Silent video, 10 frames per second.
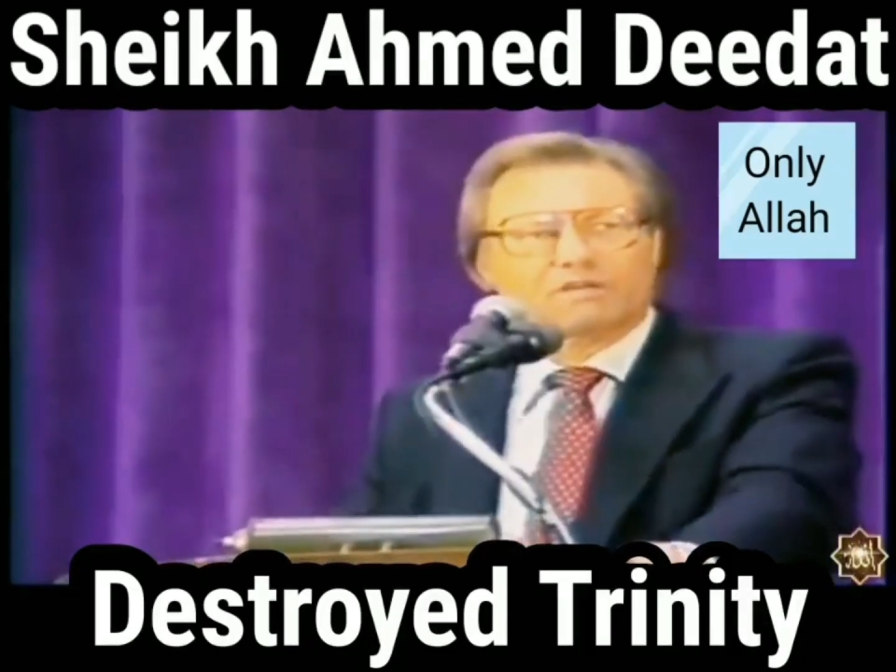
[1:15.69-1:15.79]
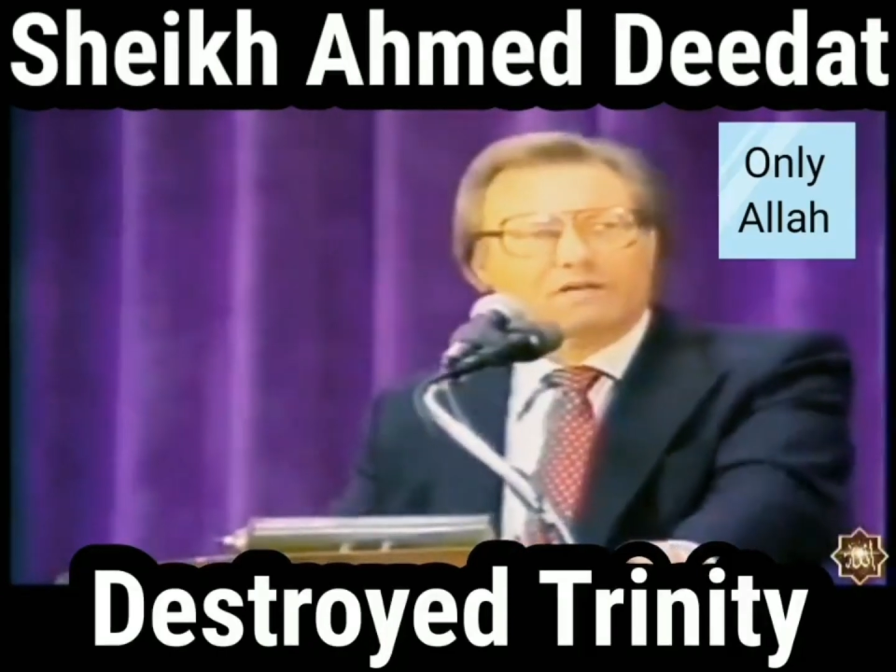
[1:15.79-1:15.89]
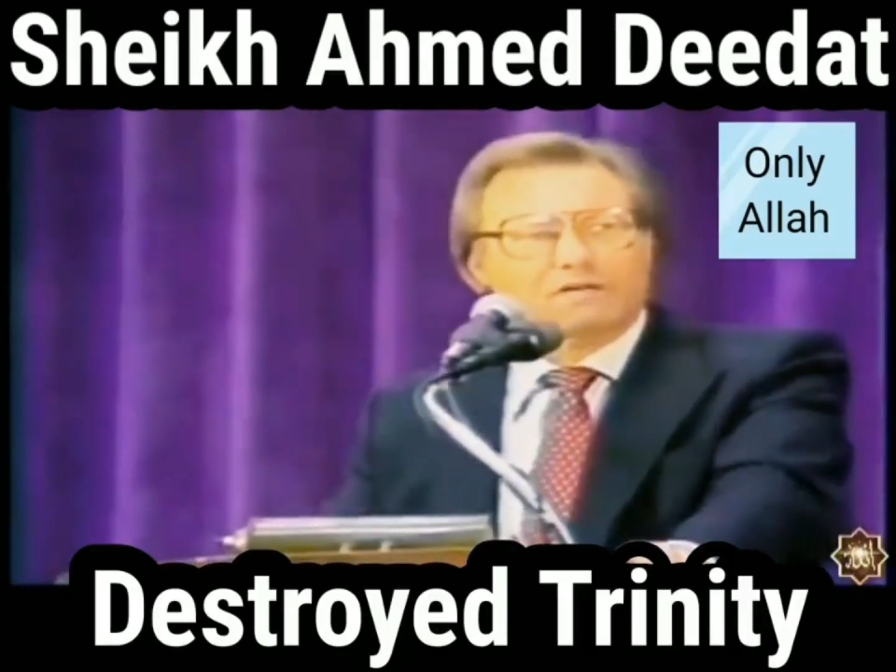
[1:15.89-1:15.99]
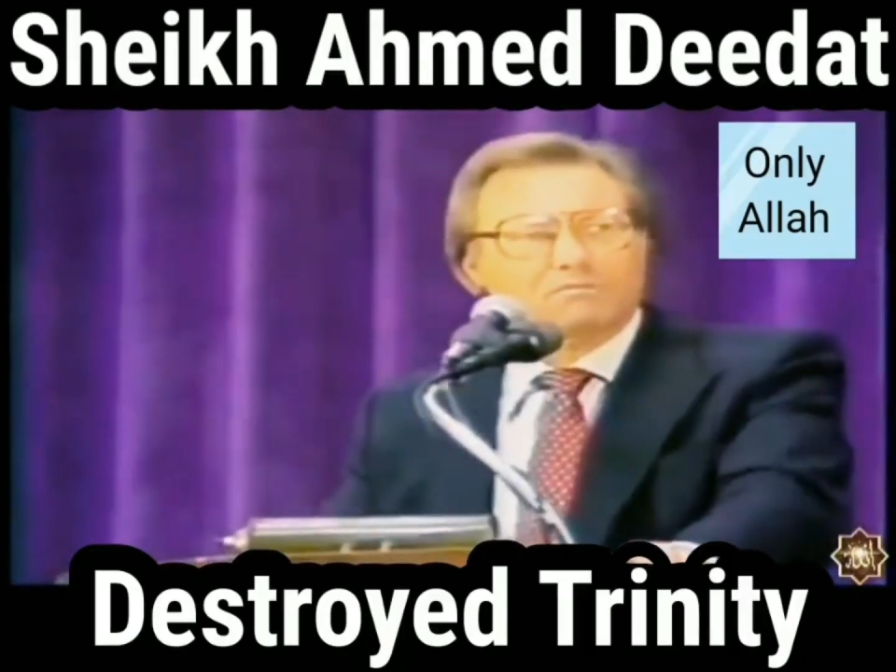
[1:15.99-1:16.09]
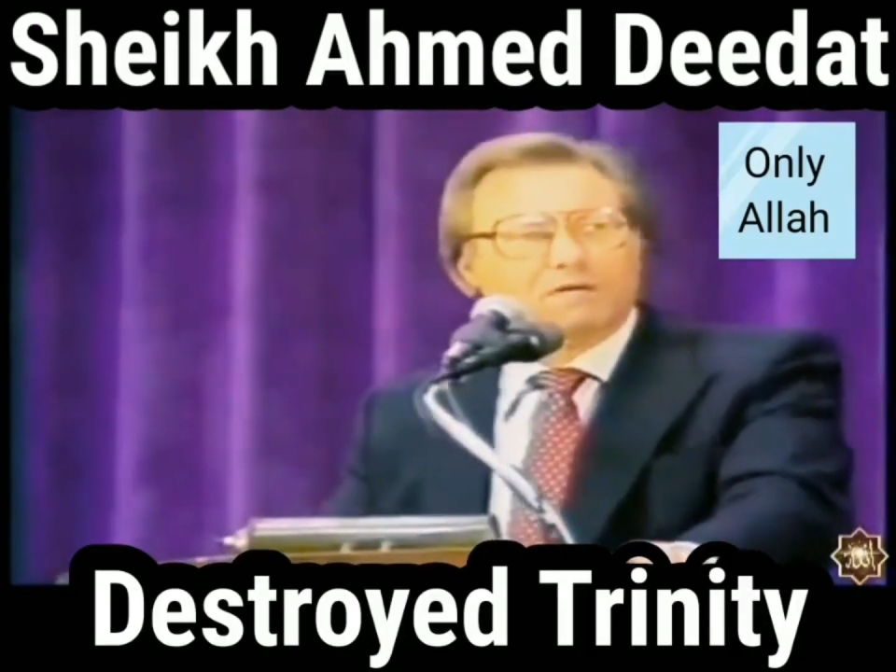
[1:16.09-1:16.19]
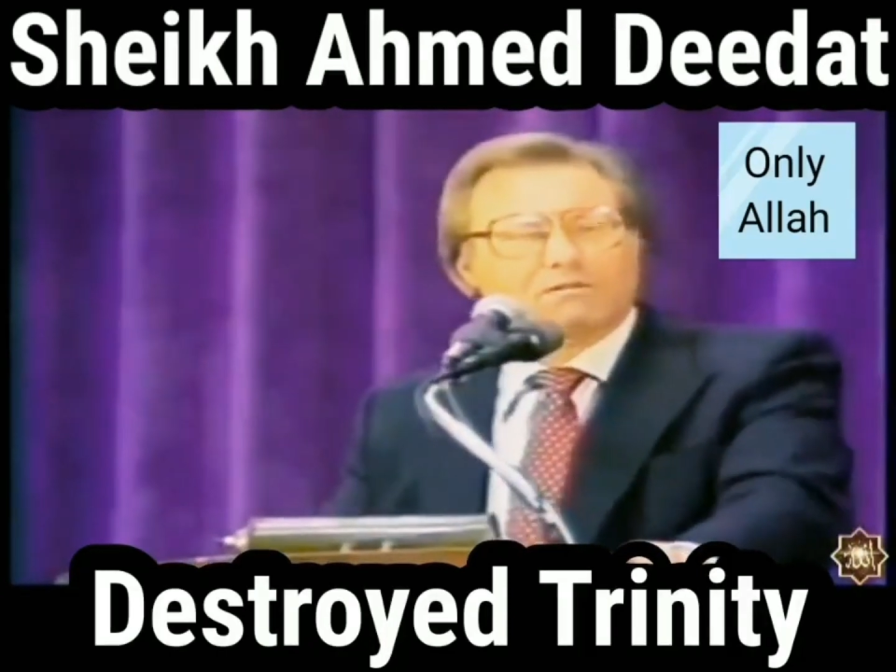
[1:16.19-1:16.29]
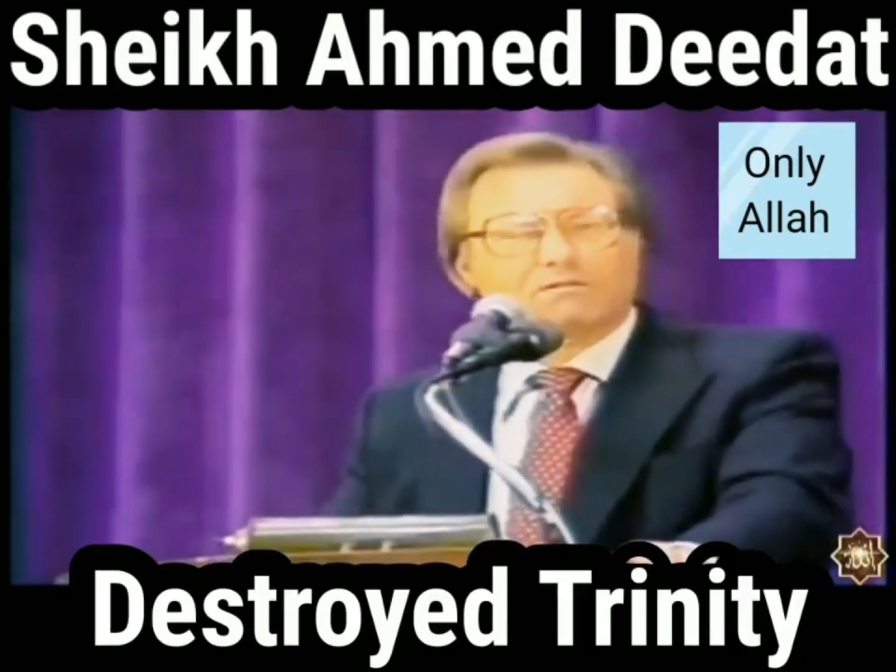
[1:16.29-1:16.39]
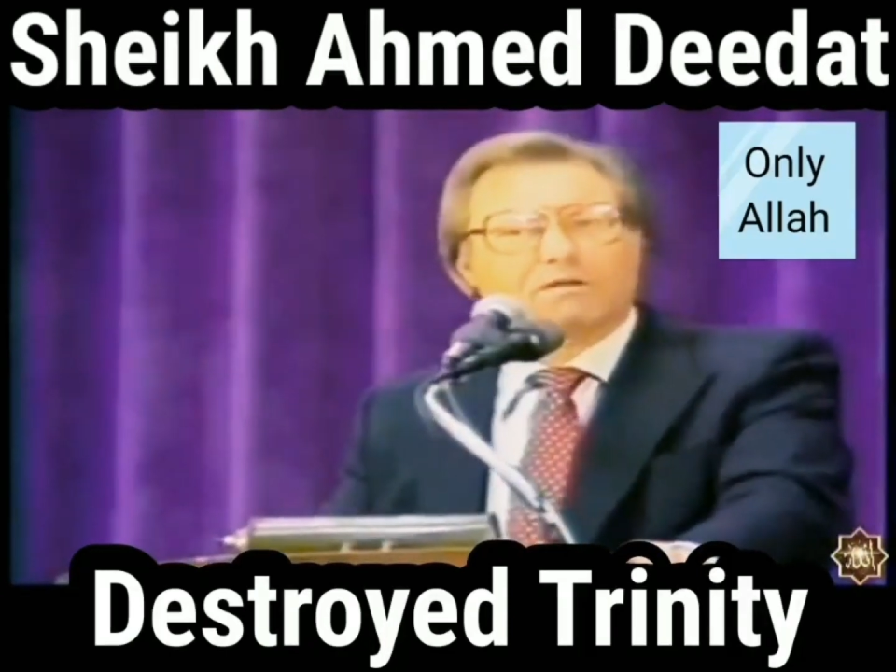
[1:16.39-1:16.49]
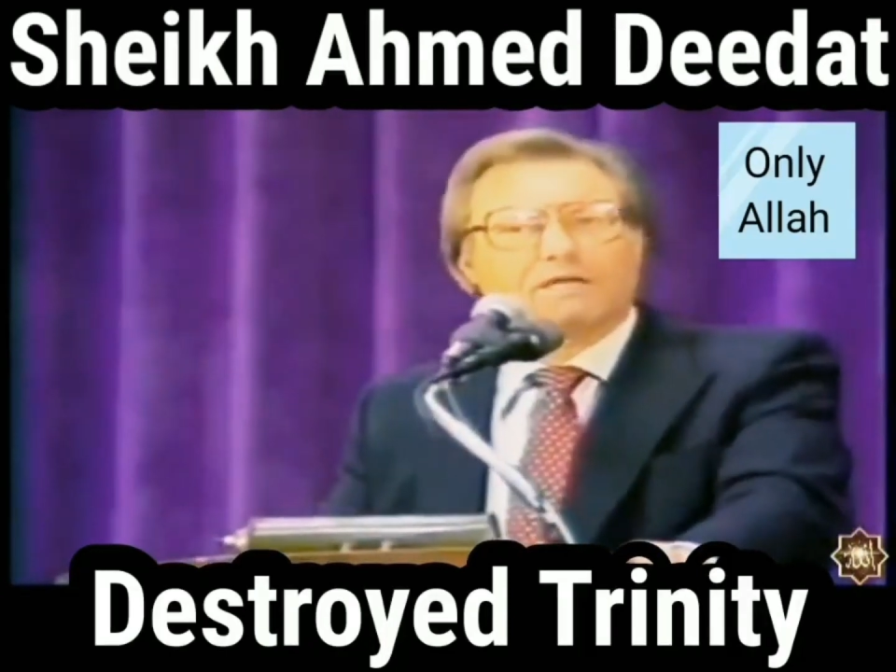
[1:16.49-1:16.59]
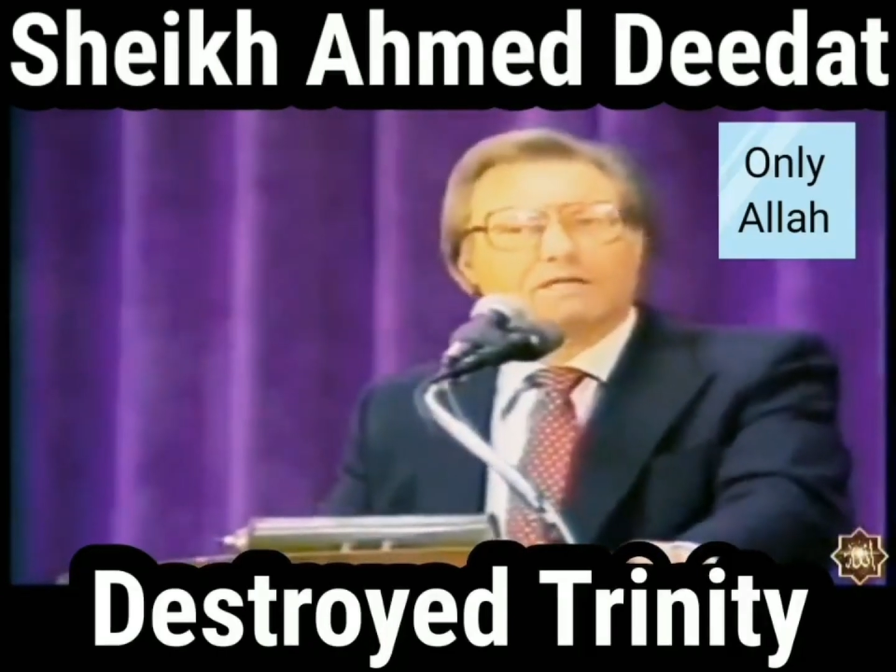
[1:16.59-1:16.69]
God by the
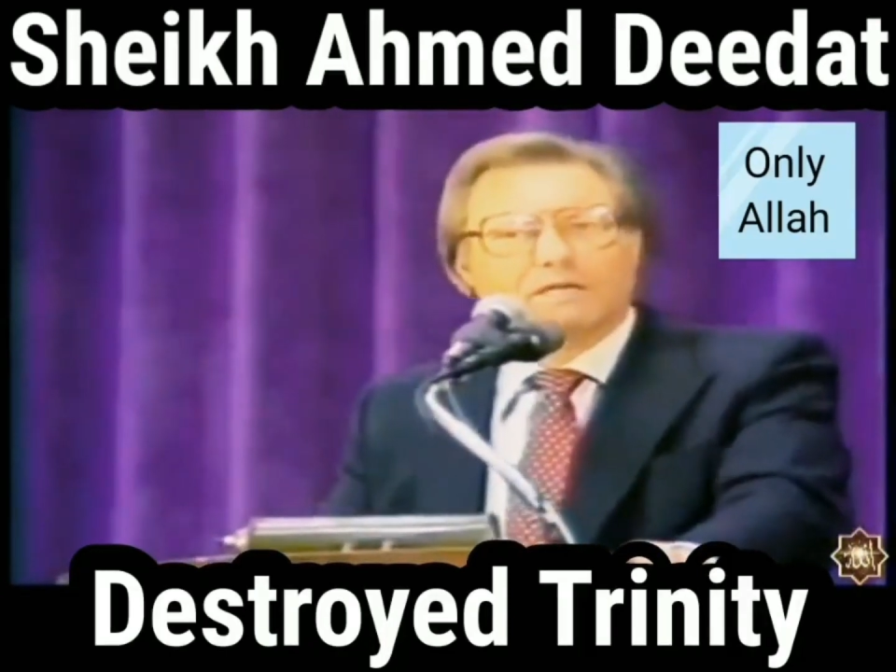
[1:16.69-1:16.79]
right